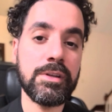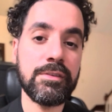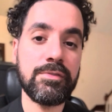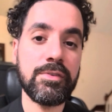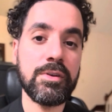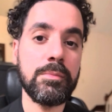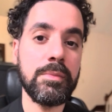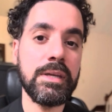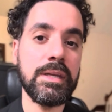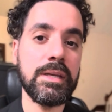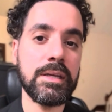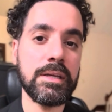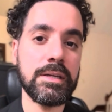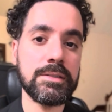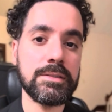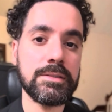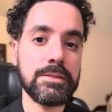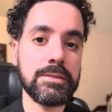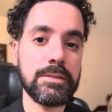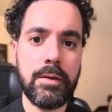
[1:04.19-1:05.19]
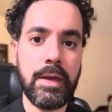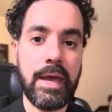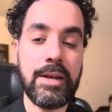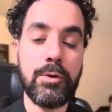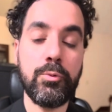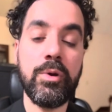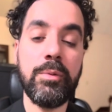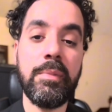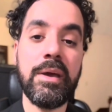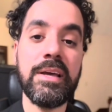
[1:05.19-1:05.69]
different meanings,
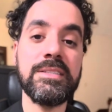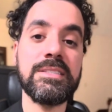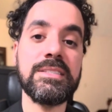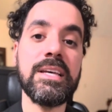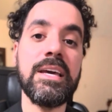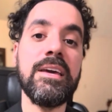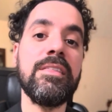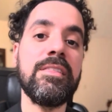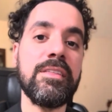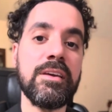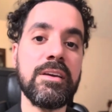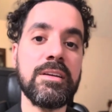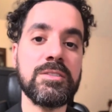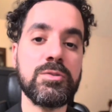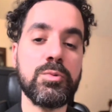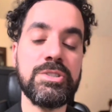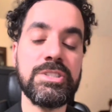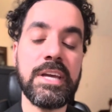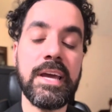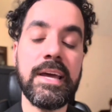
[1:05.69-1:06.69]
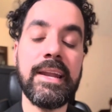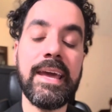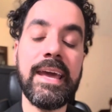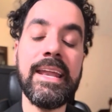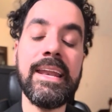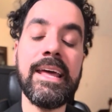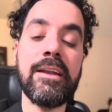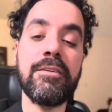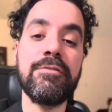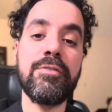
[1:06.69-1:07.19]
and we may say things which can
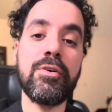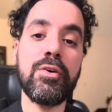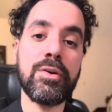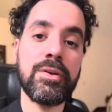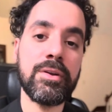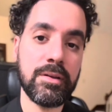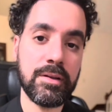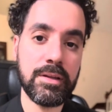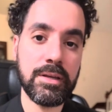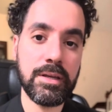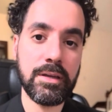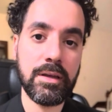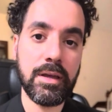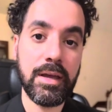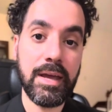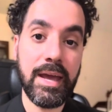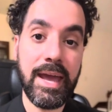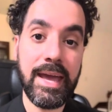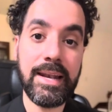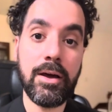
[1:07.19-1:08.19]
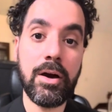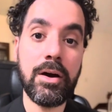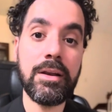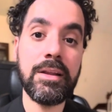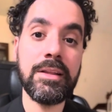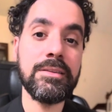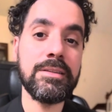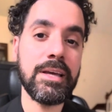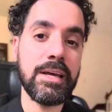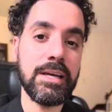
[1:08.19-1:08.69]
inadvertently and
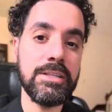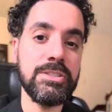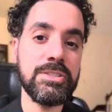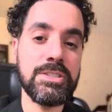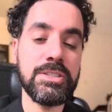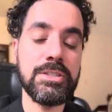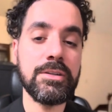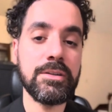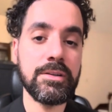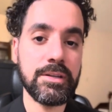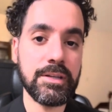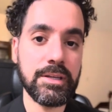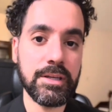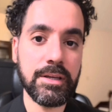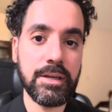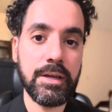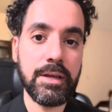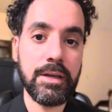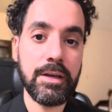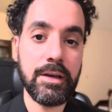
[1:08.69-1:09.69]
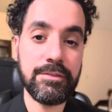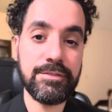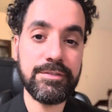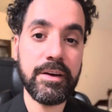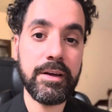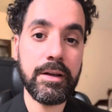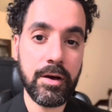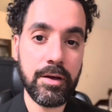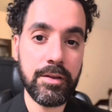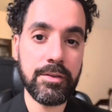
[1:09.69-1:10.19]
unintentionally
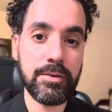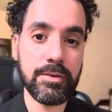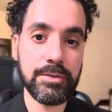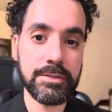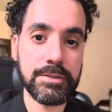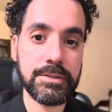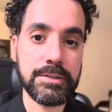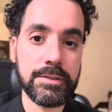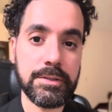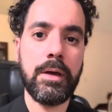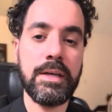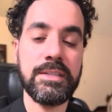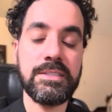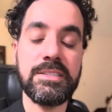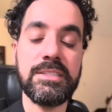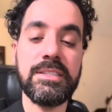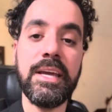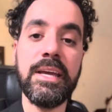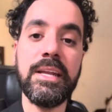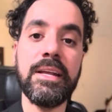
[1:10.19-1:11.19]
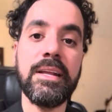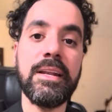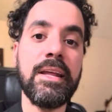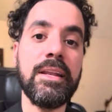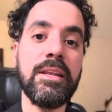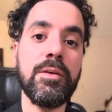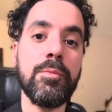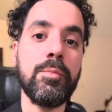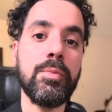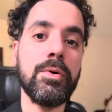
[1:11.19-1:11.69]
offend others. As stated
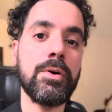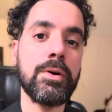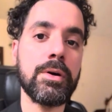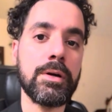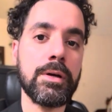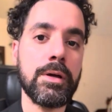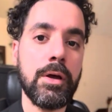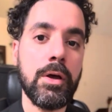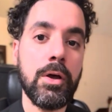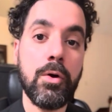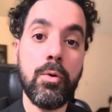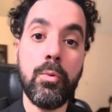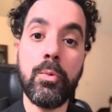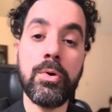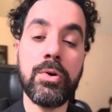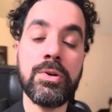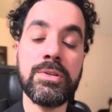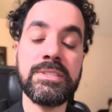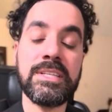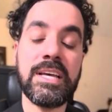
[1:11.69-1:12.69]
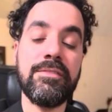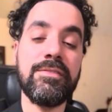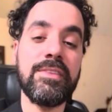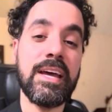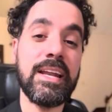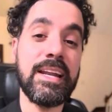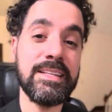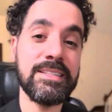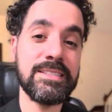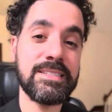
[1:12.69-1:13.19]
in the book, words have
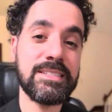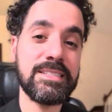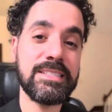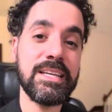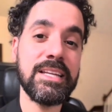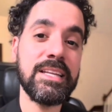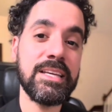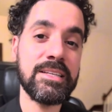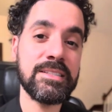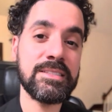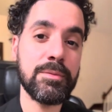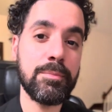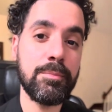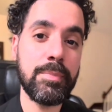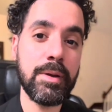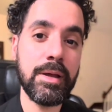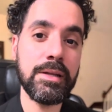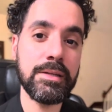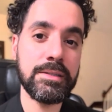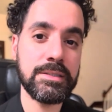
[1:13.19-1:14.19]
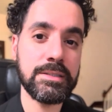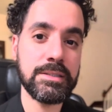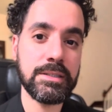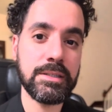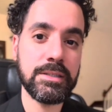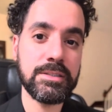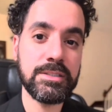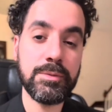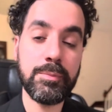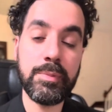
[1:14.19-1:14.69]
that insidious
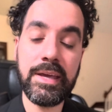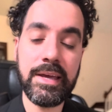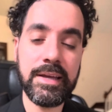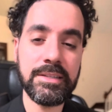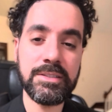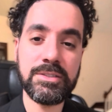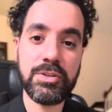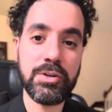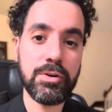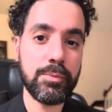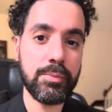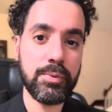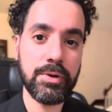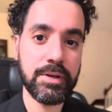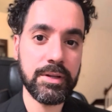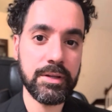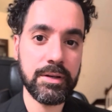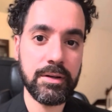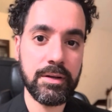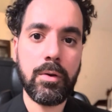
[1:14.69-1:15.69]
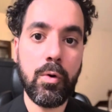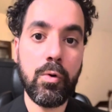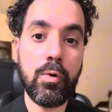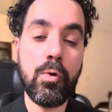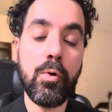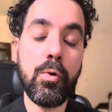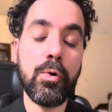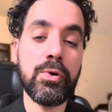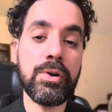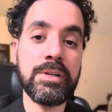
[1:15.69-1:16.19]
ability to be interpreted
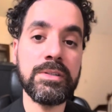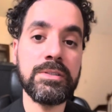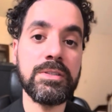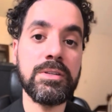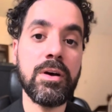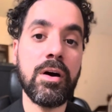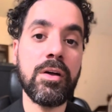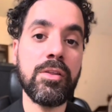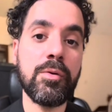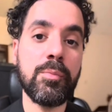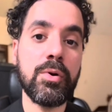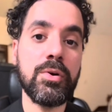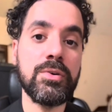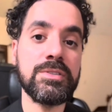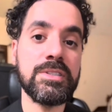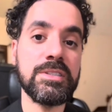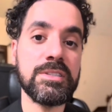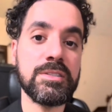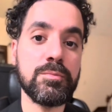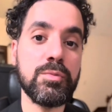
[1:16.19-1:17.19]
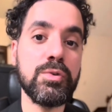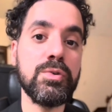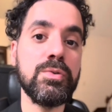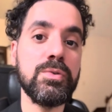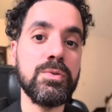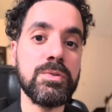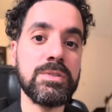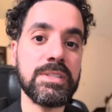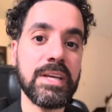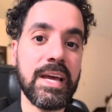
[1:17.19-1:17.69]
according to the other person's
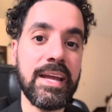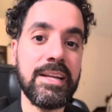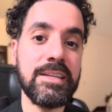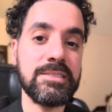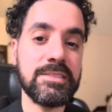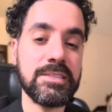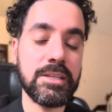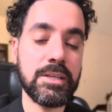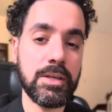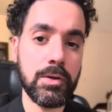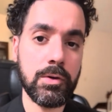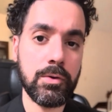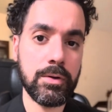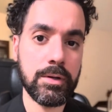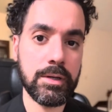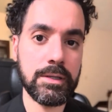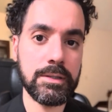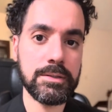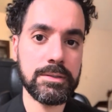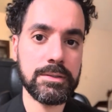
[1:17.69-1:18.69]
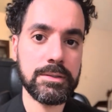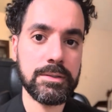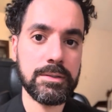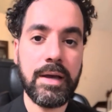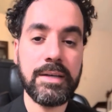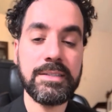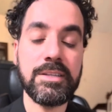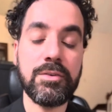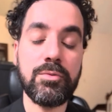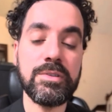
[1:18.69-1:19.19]
moods and insecurities.
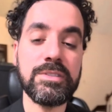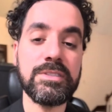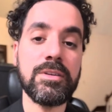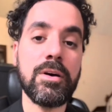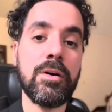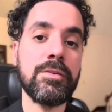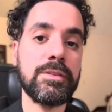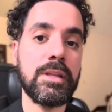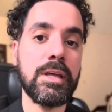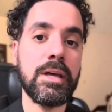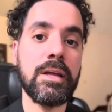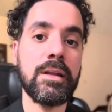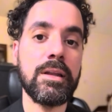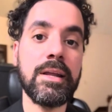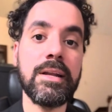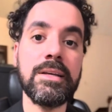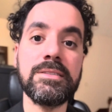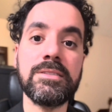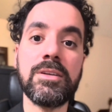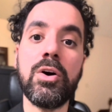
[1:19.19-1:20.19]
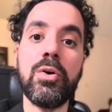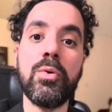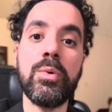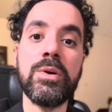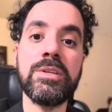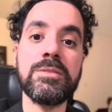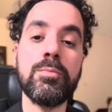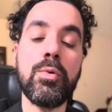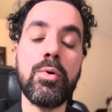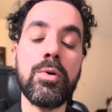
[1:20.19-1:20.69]
As a result, then, it is
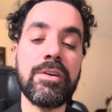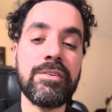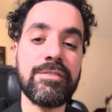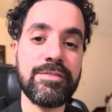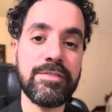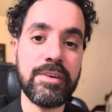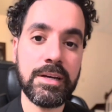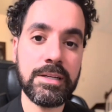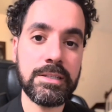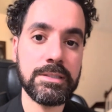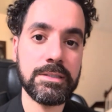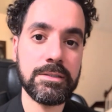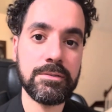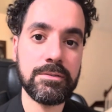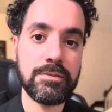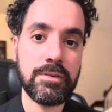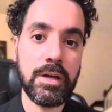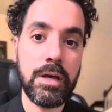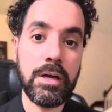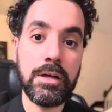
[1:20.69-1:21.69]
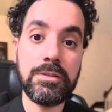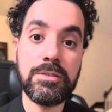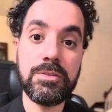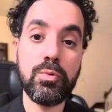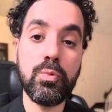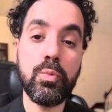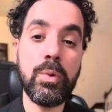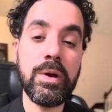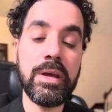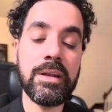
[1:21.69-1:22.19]
always more effective to
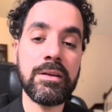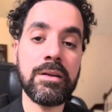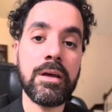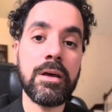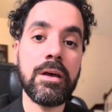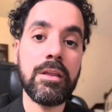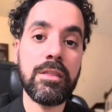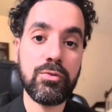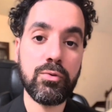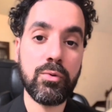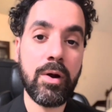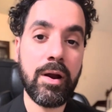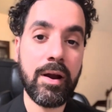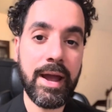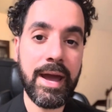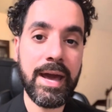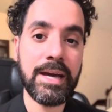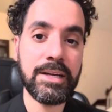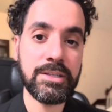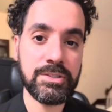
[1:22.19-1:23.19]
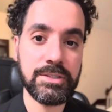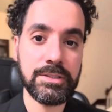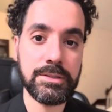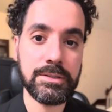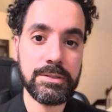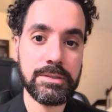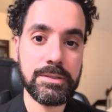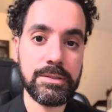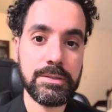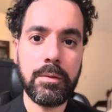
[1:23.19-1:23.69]
win through our
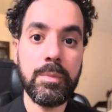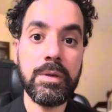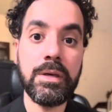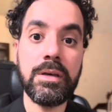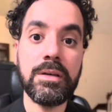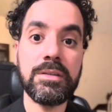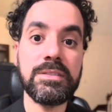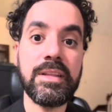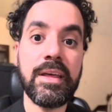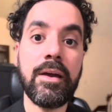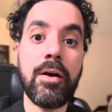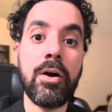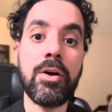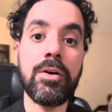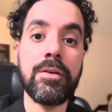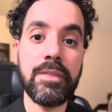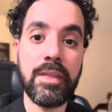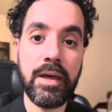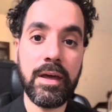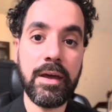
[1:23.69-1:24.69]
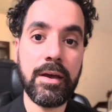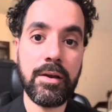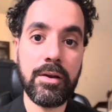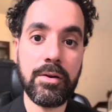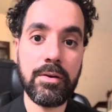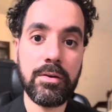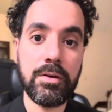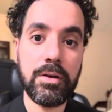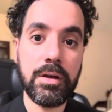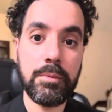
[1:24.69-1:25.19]
actions, because they are
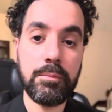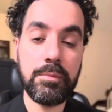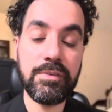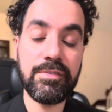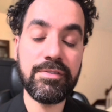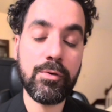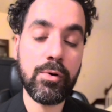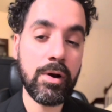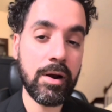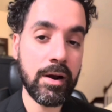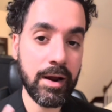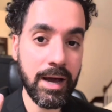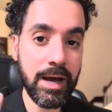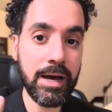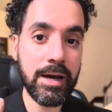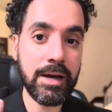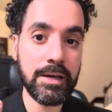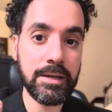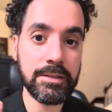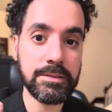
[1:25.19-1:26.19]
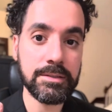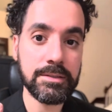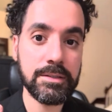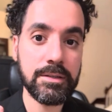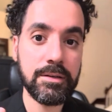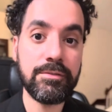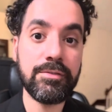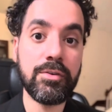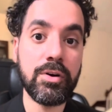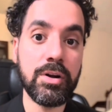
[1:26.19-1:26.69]
there before our eyes
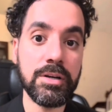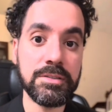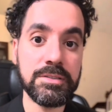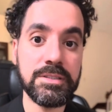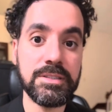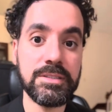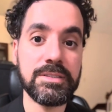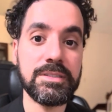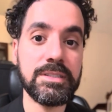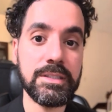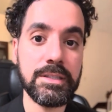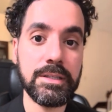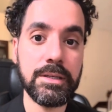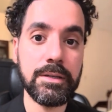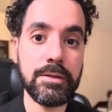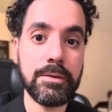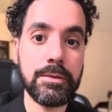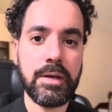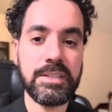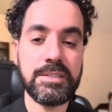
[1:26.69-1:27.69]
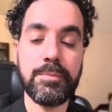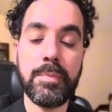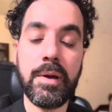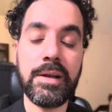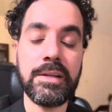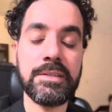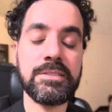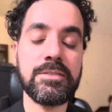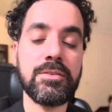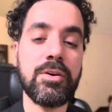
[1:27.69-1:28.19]
for us to see. As
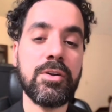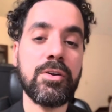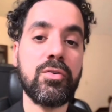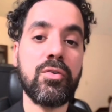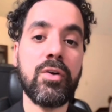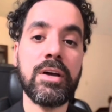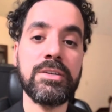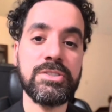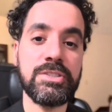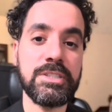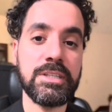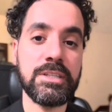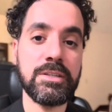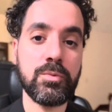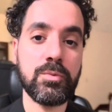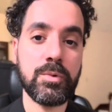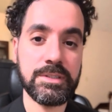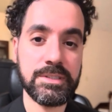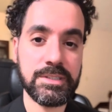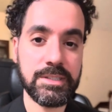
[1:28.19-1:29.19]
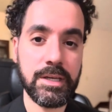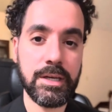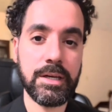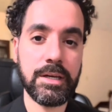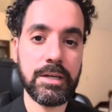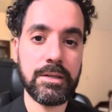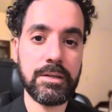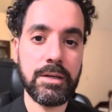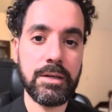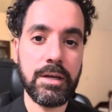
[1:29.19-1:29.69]
Baltasar Gracián once
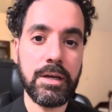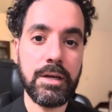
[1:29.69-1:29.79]
said,